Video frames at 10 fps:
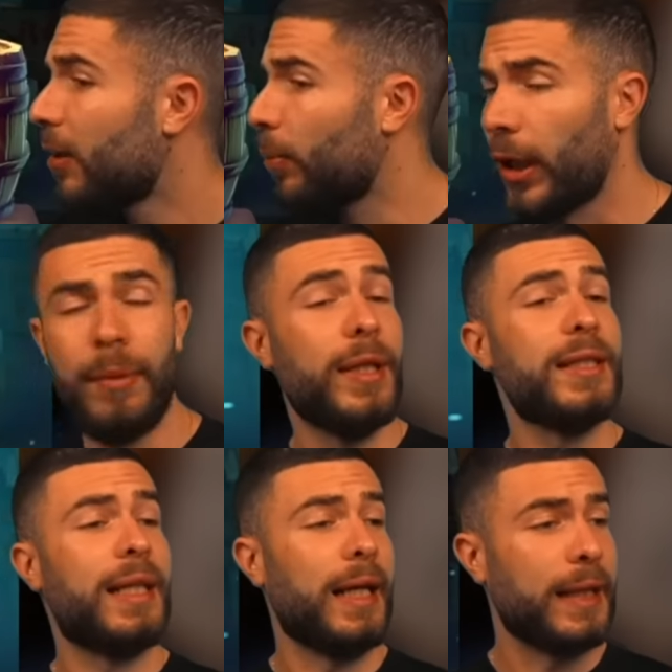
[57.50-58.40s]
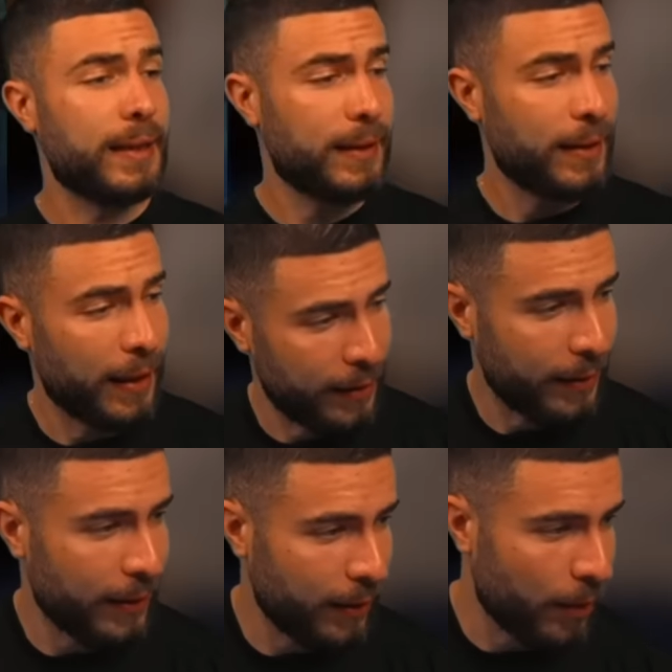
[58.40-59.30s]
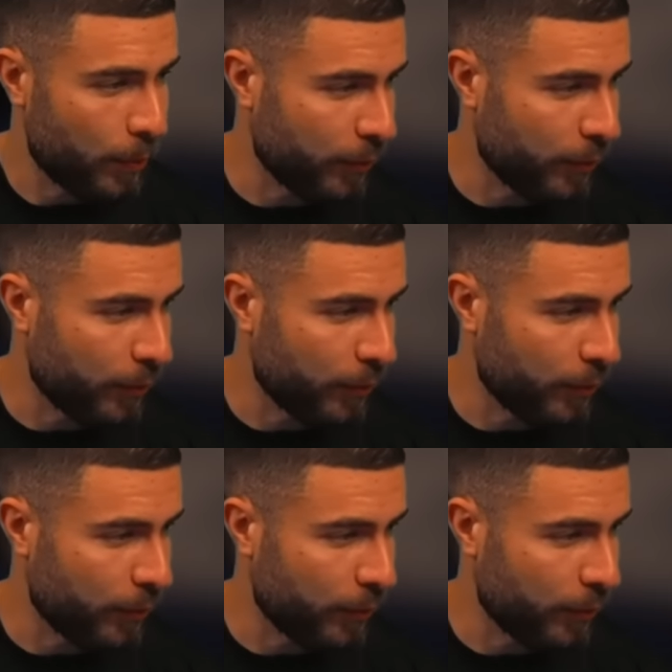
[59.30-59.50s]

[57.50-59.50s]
But I misclicked and it ended up on